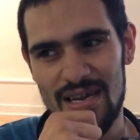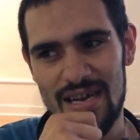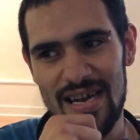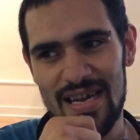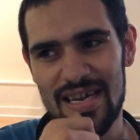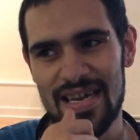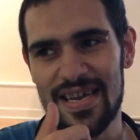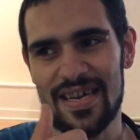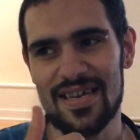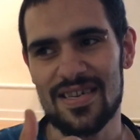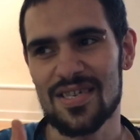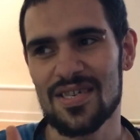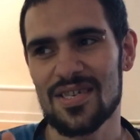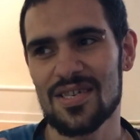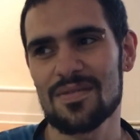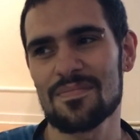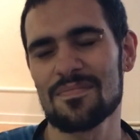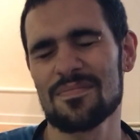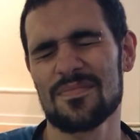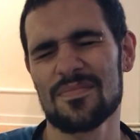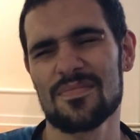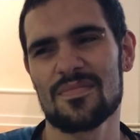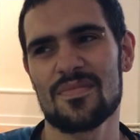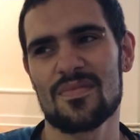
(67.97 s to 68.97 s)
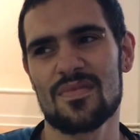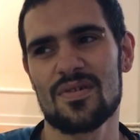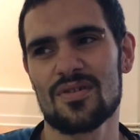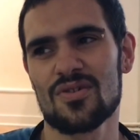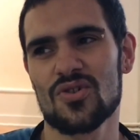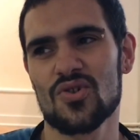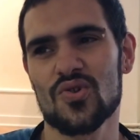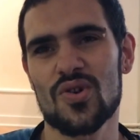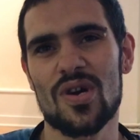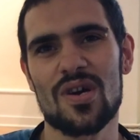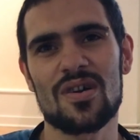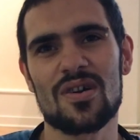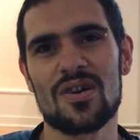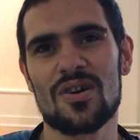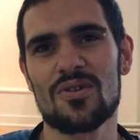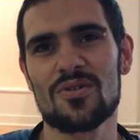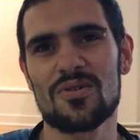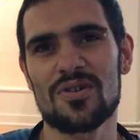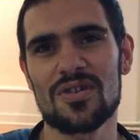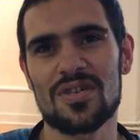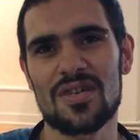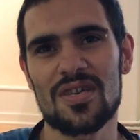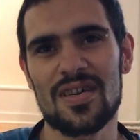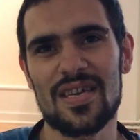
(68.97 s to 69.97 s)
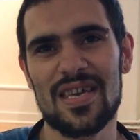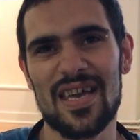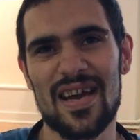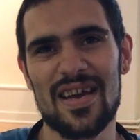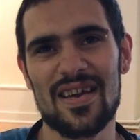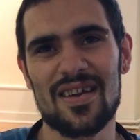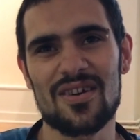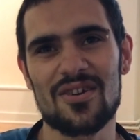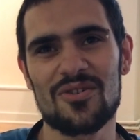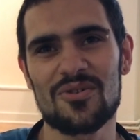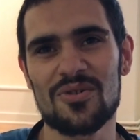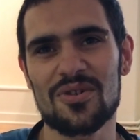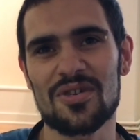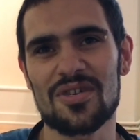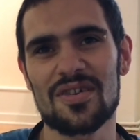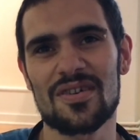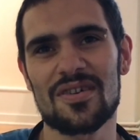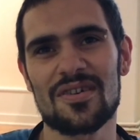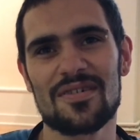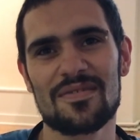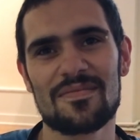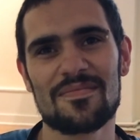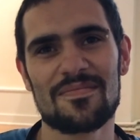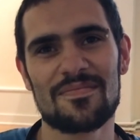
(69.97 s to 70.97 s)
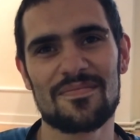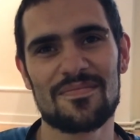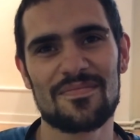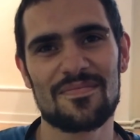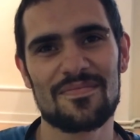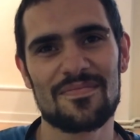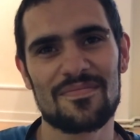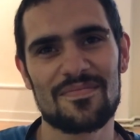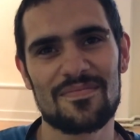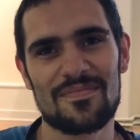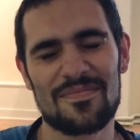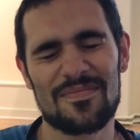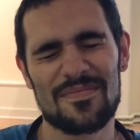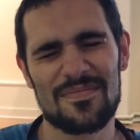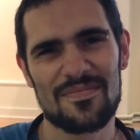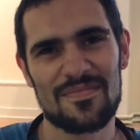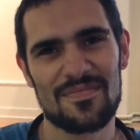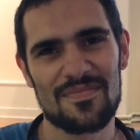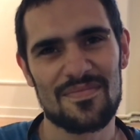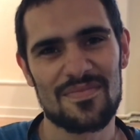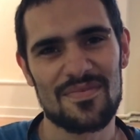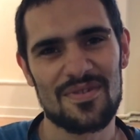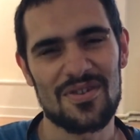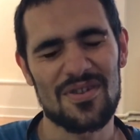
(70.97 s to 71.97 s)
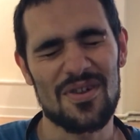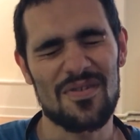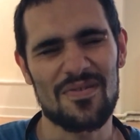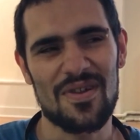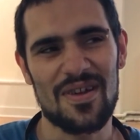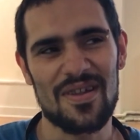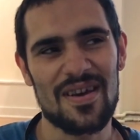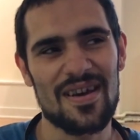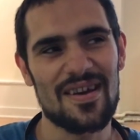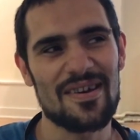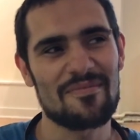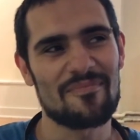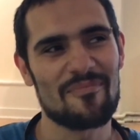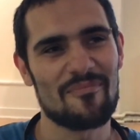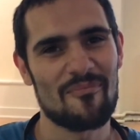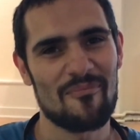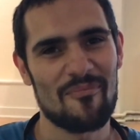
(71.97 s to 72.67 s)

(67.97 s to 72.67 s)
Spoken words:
I guess drug culture, gang culture, stuff like that.